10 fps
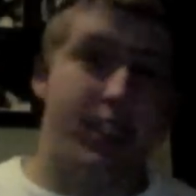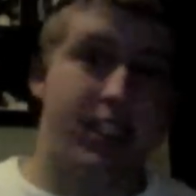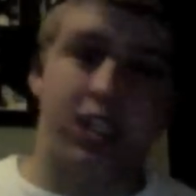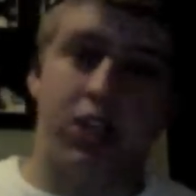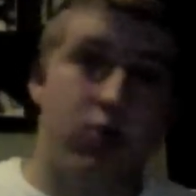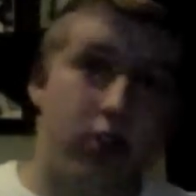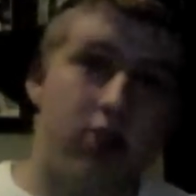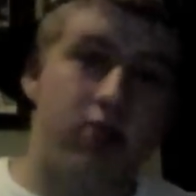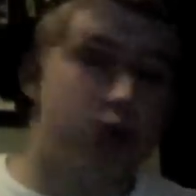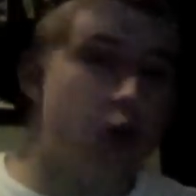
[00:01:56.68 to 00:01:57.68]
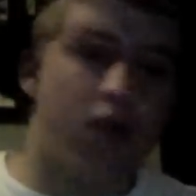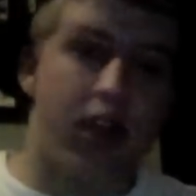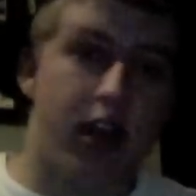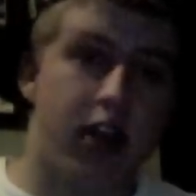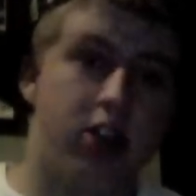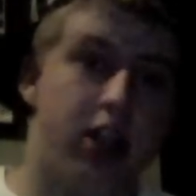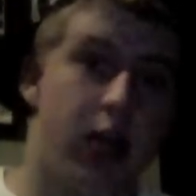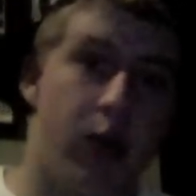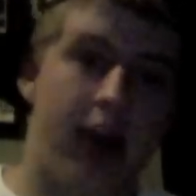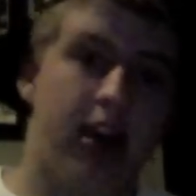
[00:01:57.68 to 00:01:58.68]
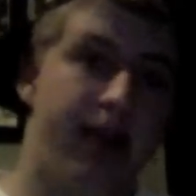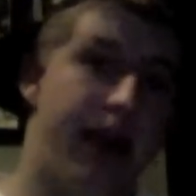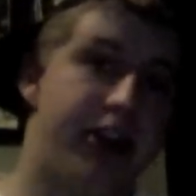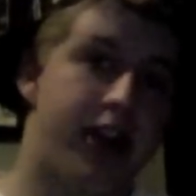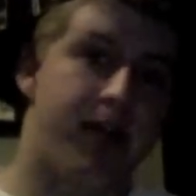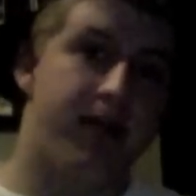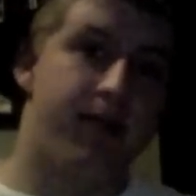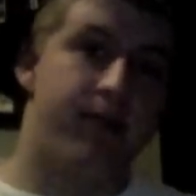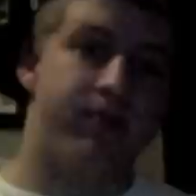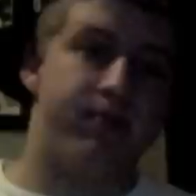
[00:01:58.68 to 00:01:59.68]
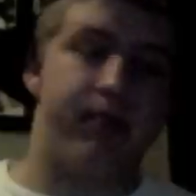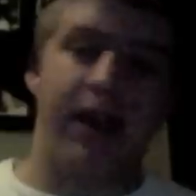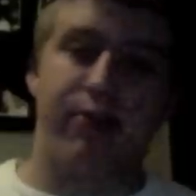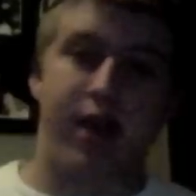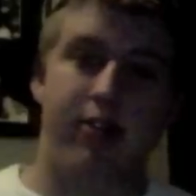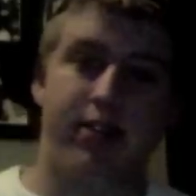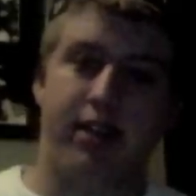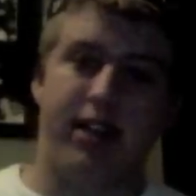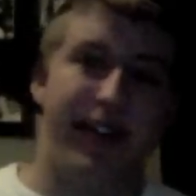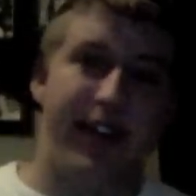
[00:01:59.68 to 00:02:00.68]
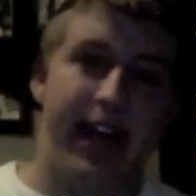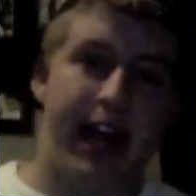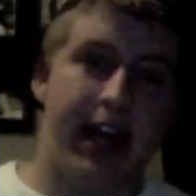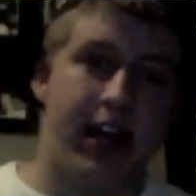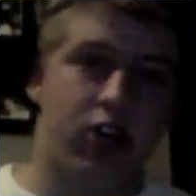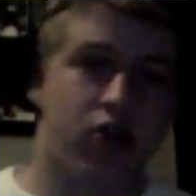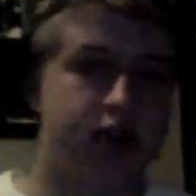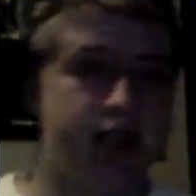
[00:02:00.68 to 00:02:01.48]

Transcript: Don't know, don't really understand why they matched up. Matt Brown's 11 and 8, Chris